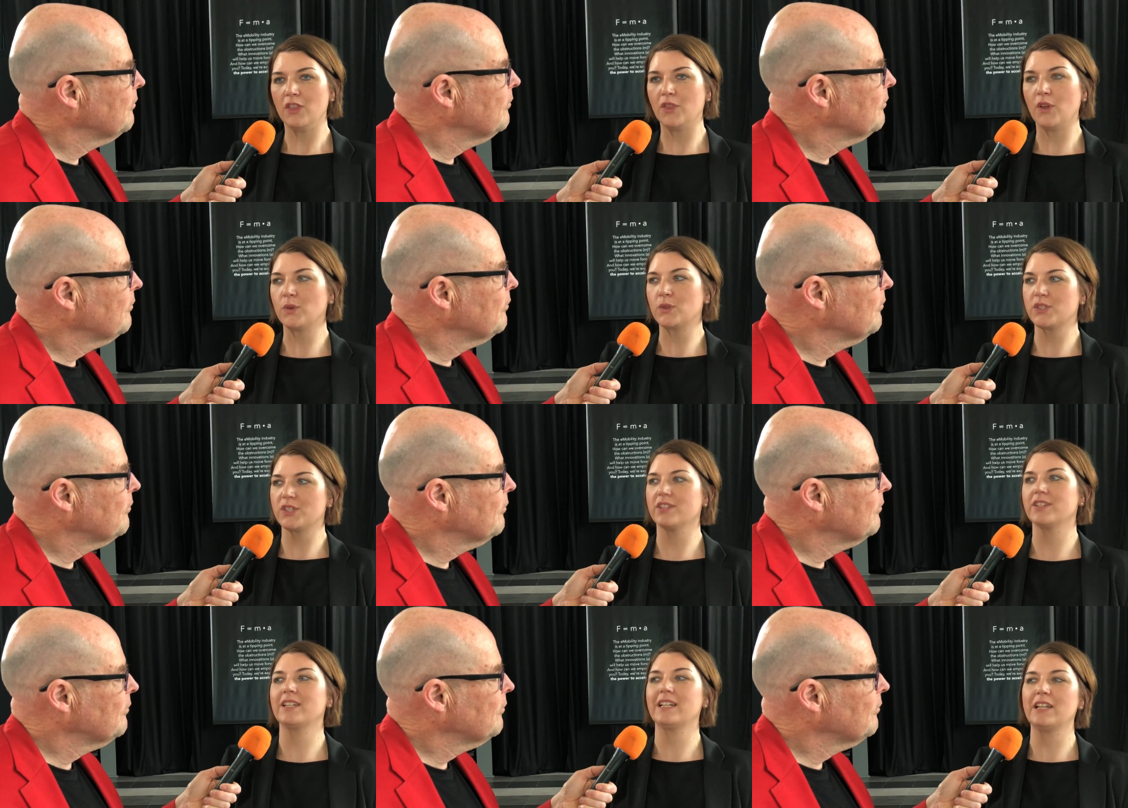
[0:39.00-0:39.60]

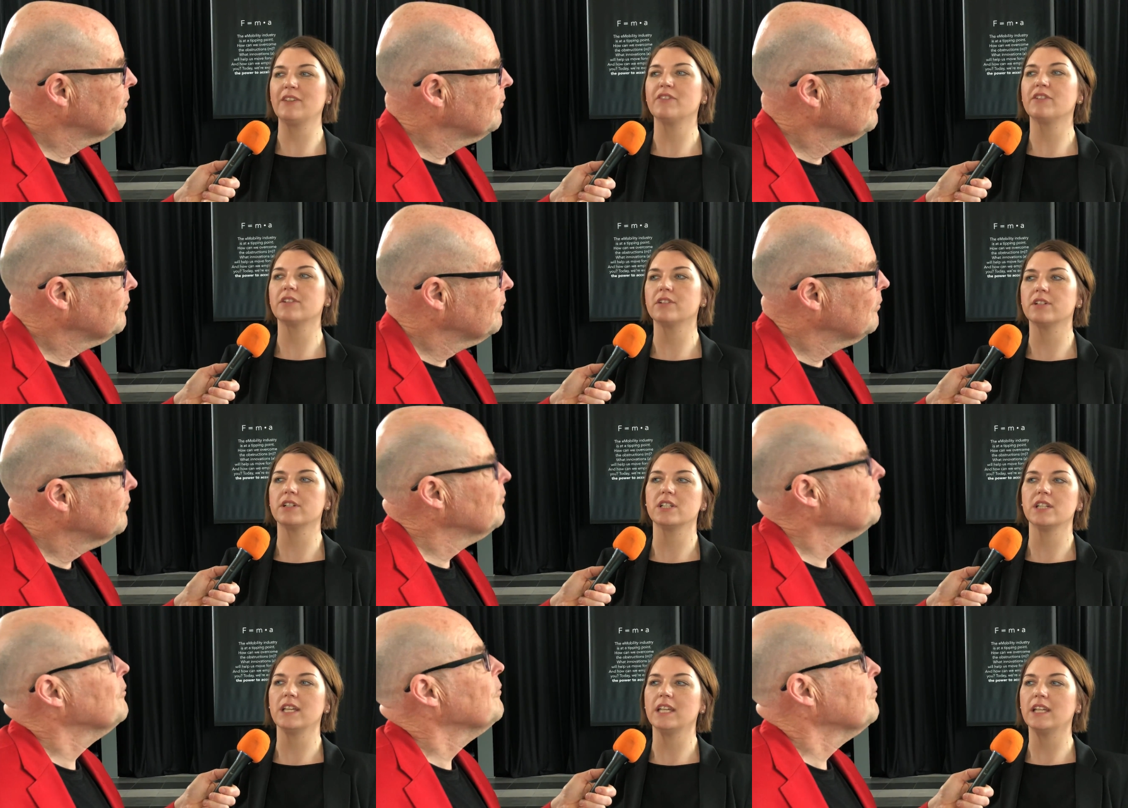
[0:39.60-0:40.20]
Speaker 1: those are
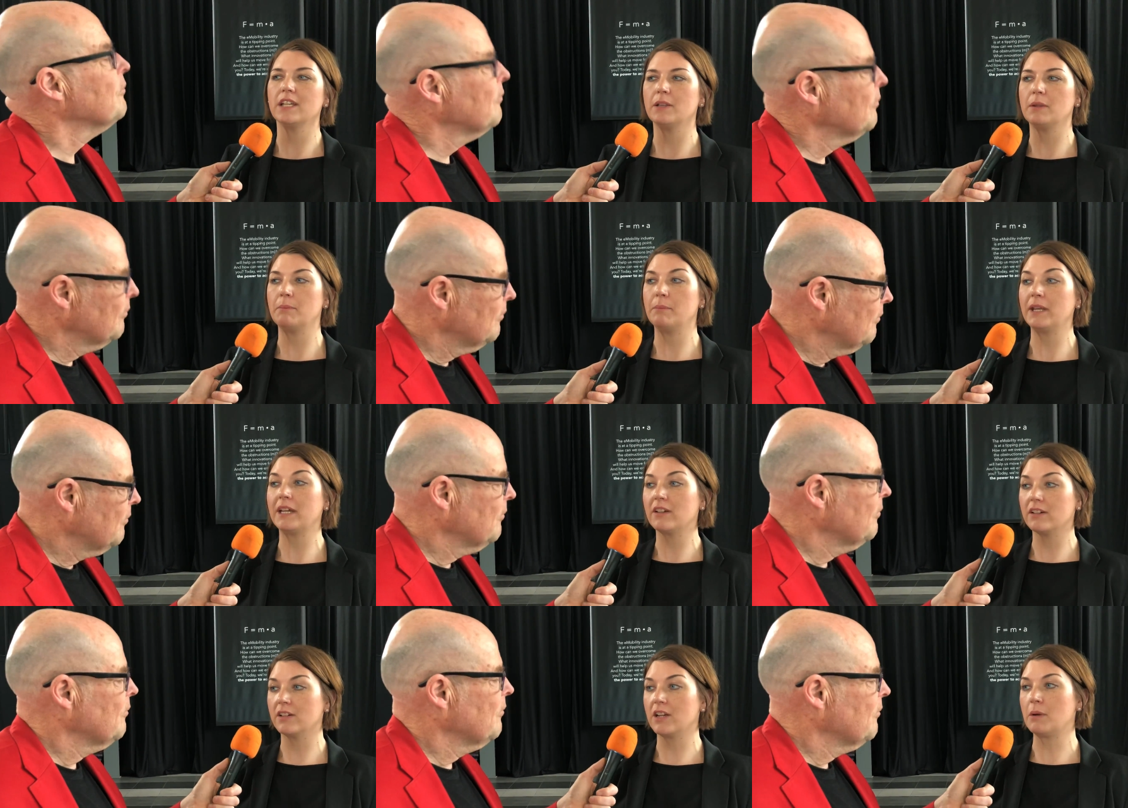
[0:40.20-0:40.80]
delivered in
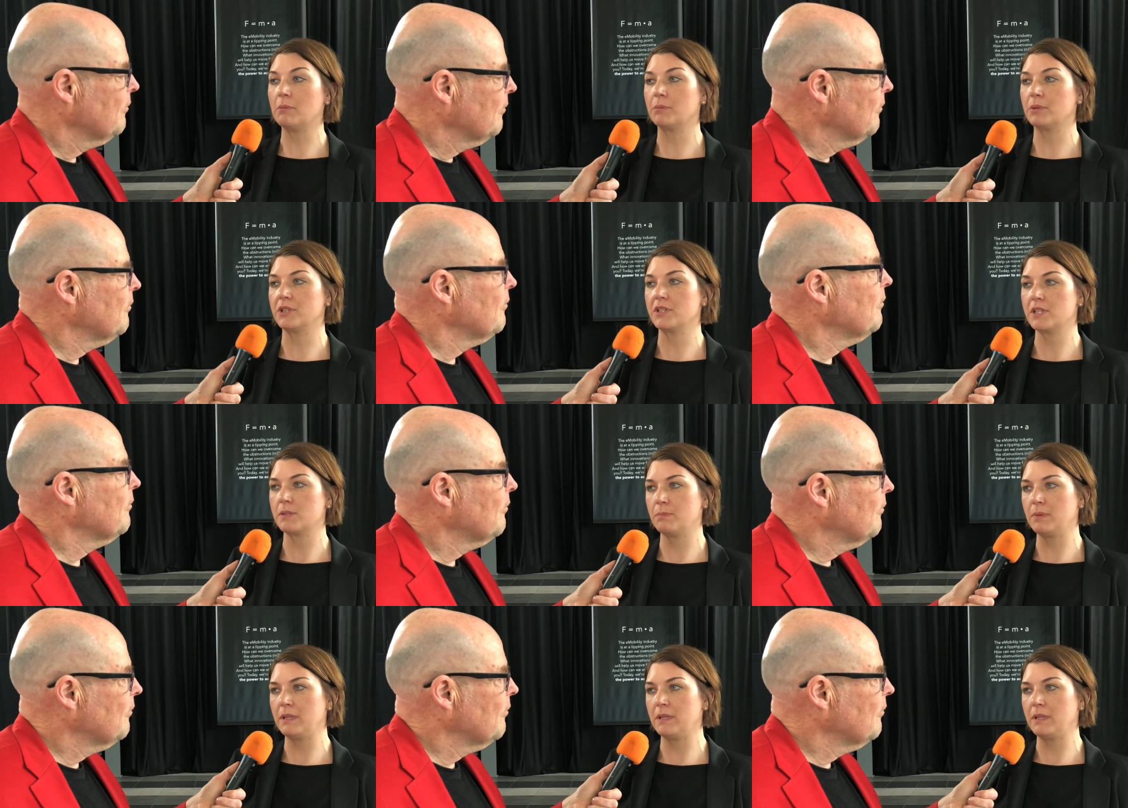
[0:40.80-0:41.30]
bigger numbers,